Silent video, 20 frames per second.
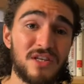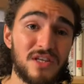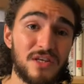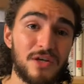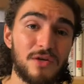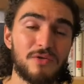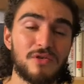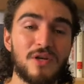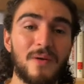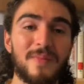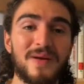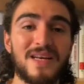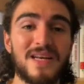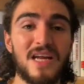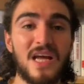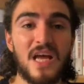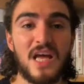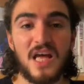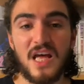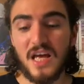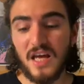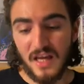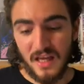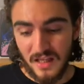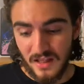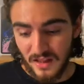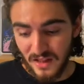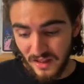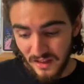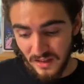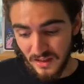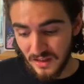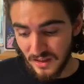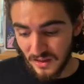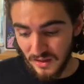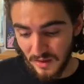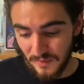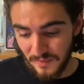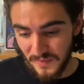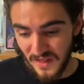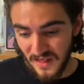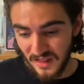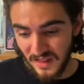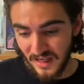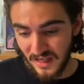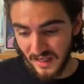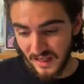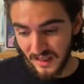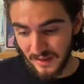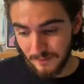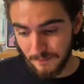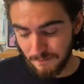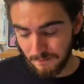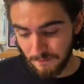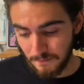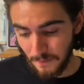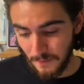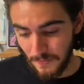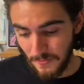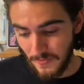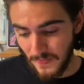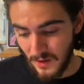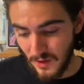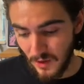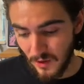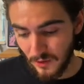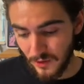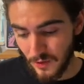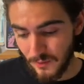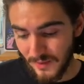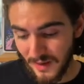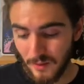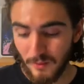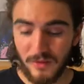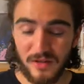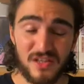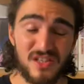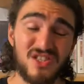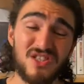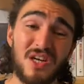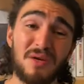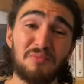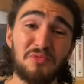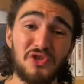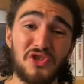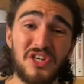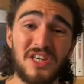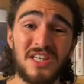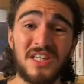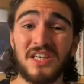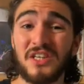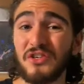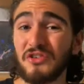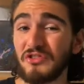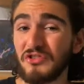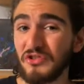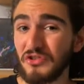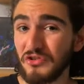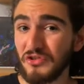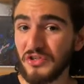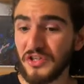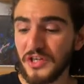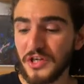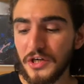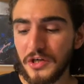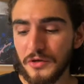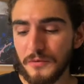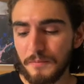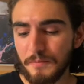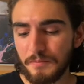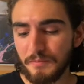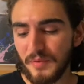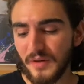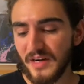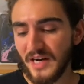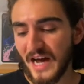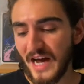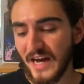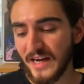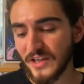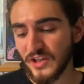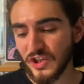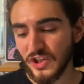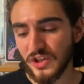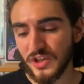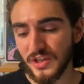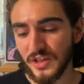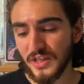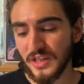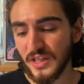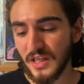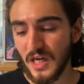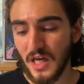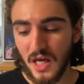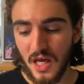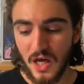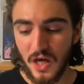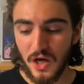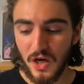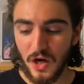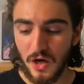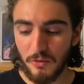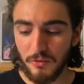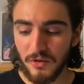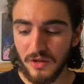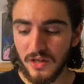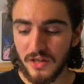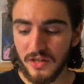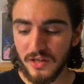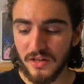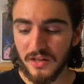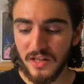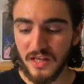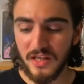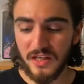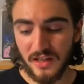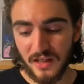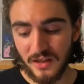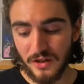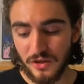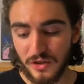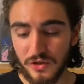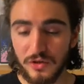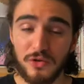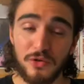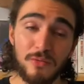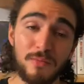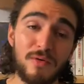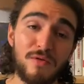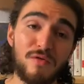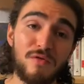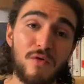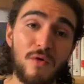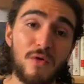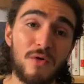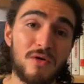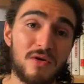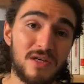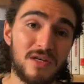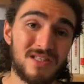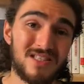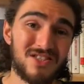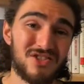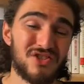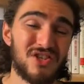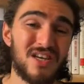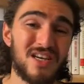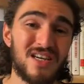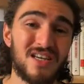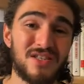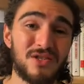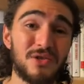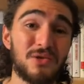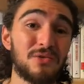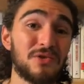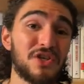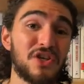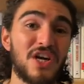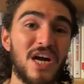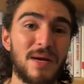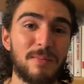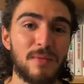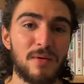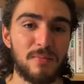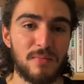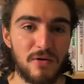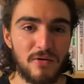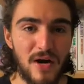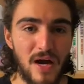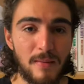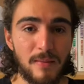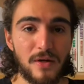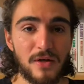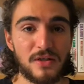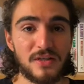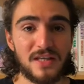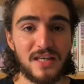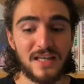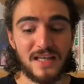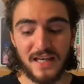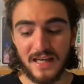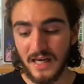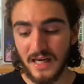goes up. And this is something that, you might want to stop training earlier, but actually a really good thing that you should do before is try to tune your hyperparameters. And again,